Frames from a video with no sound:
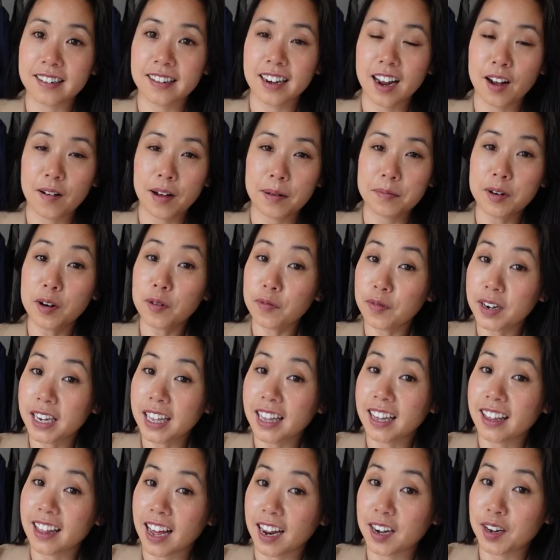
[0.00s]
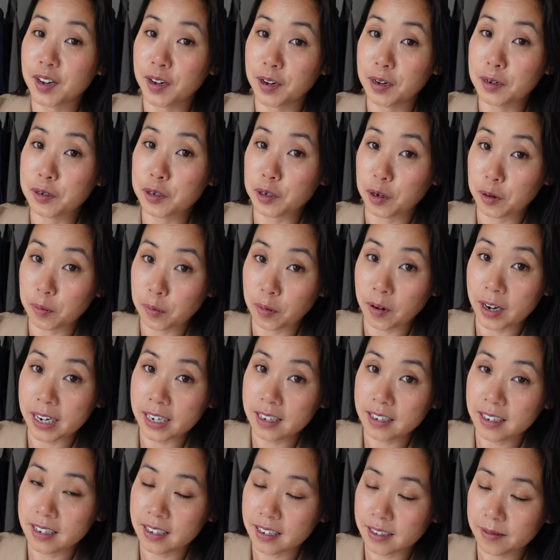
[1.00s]
Now, I'm not really that huge on
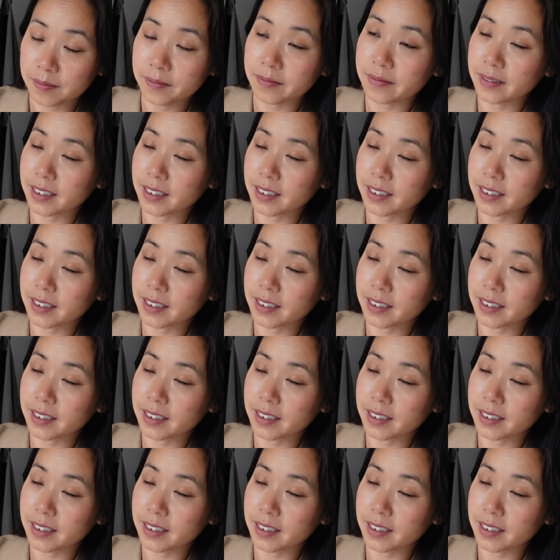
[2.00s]
print,